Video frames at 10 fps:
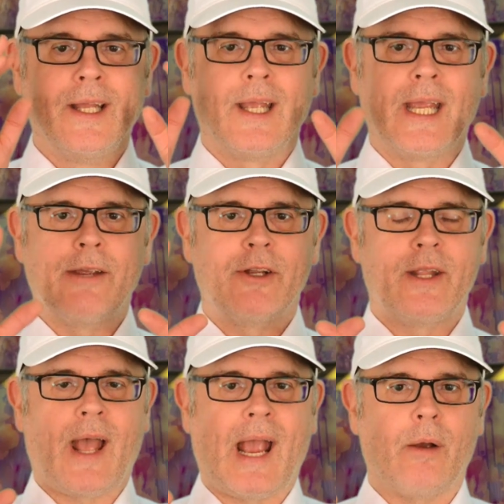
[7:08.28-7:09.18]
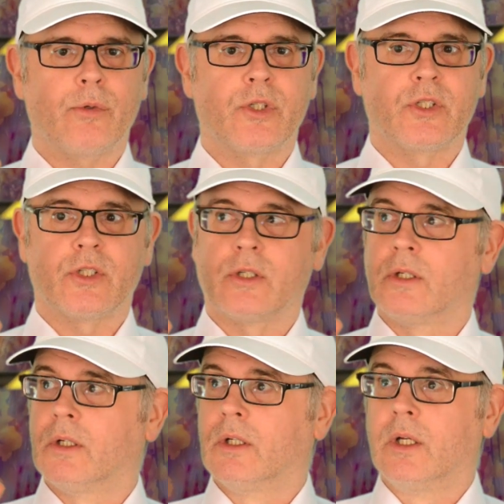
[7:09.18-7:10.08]
here in the house
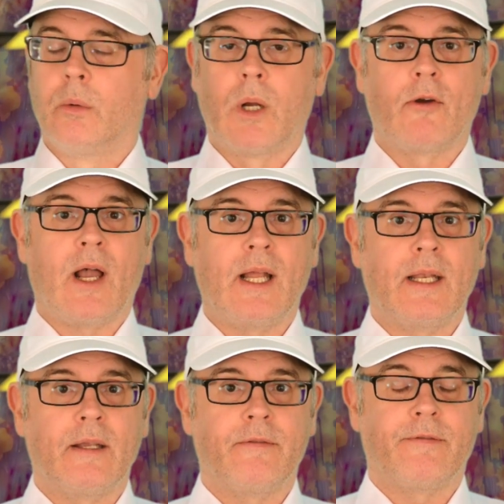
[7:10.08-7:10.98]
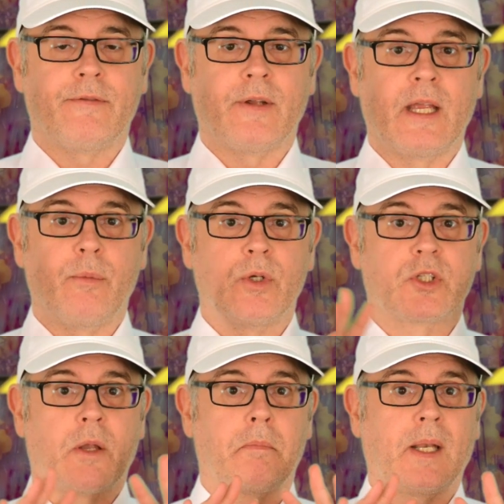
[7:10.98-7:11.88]
where I live, it was
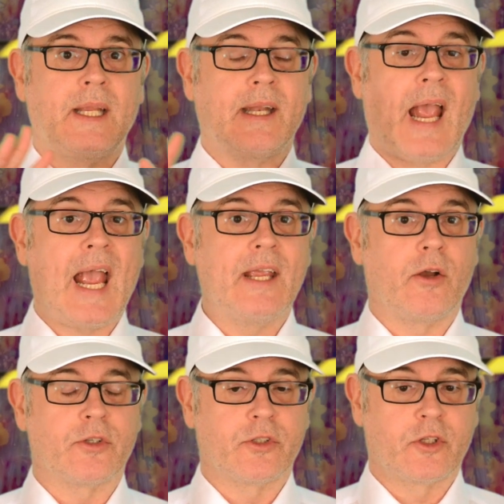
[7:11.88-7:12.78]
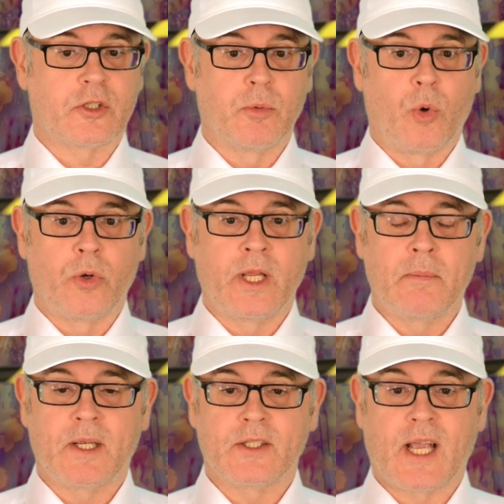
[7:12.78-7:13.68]
complete chaos this morning
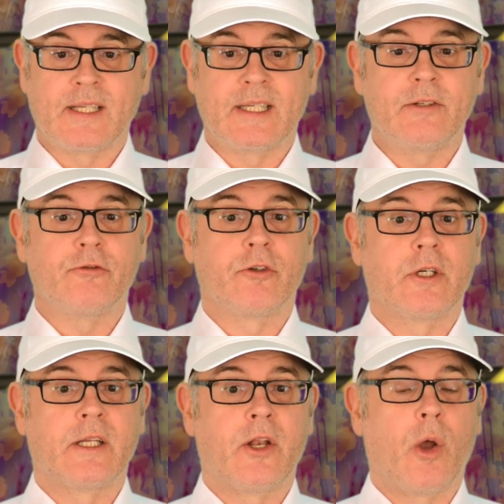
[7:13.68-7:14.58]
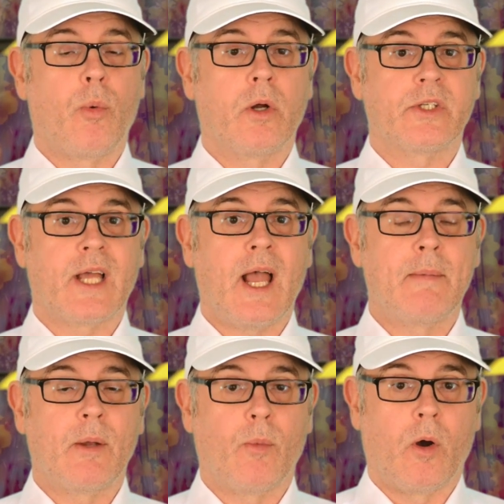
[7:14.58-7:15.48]
because I didn't really know what time
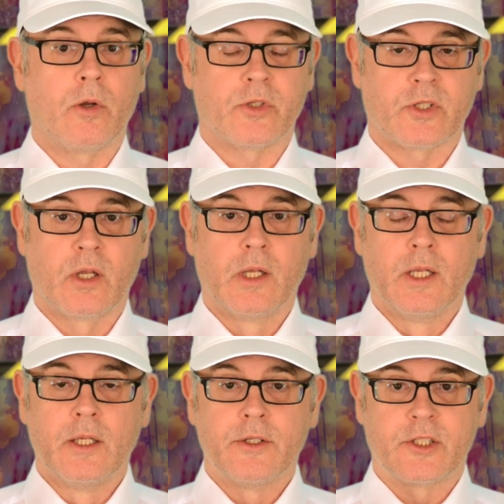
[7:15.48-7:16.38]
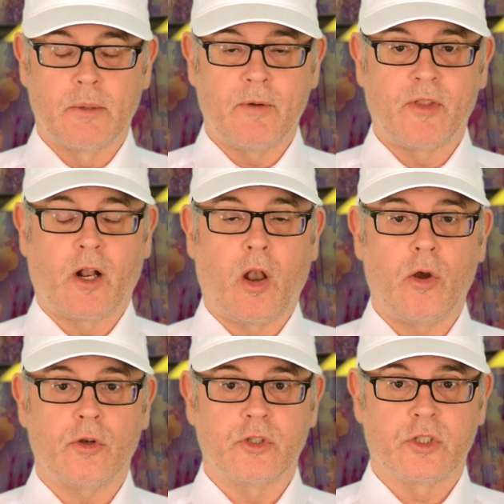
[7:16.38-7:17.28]
it was. Some of the
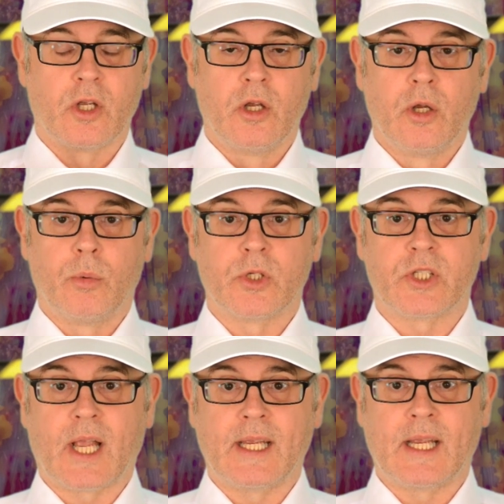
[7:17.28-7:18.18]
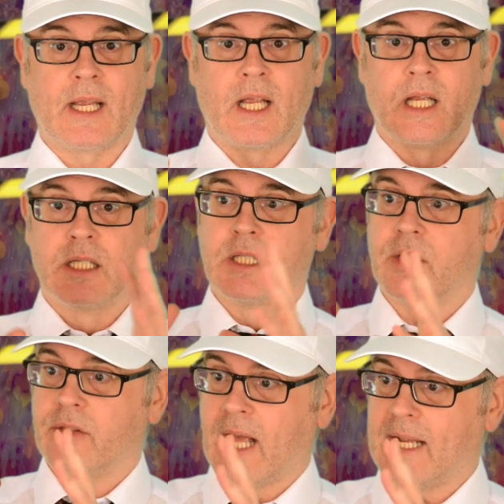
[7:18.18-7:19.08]
clocks were saying
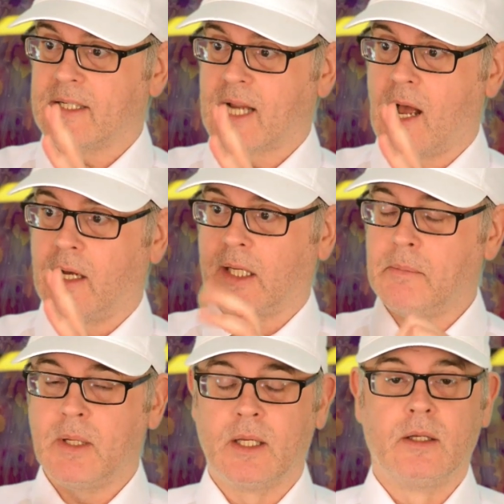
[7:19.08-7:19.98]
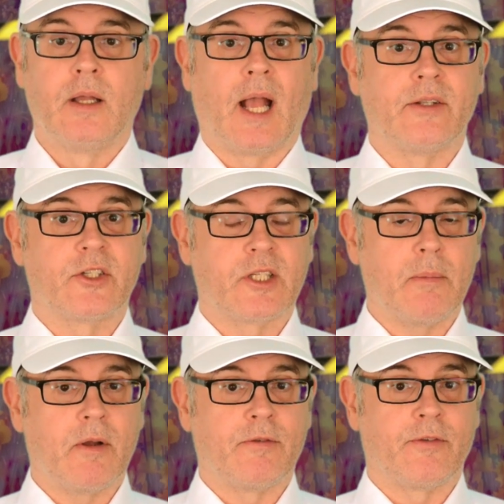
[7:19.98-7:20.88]
that time, and some
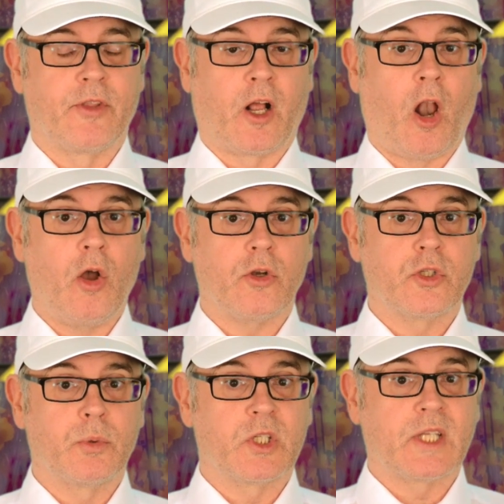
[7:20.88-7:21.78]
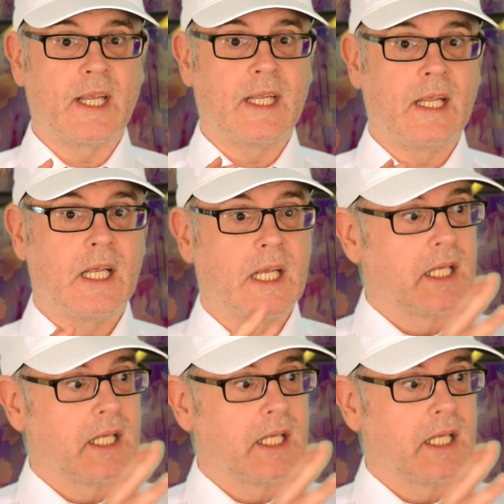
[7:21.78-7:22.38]
of the clocks were saying